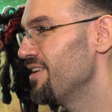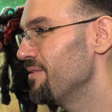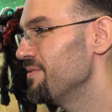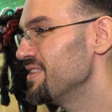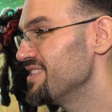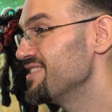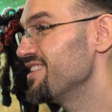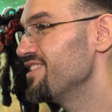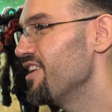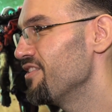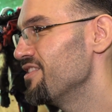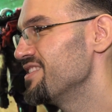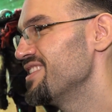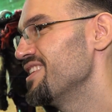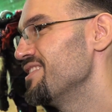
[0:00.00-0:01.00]
this is
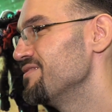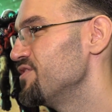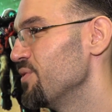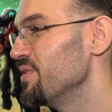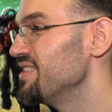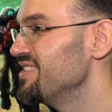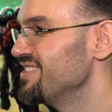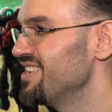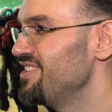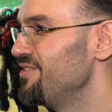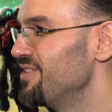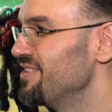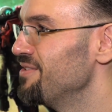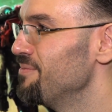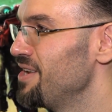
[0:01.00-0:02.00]
another set of choices that you
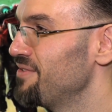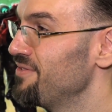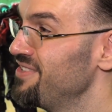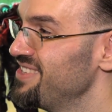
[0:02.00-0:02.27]
get to make for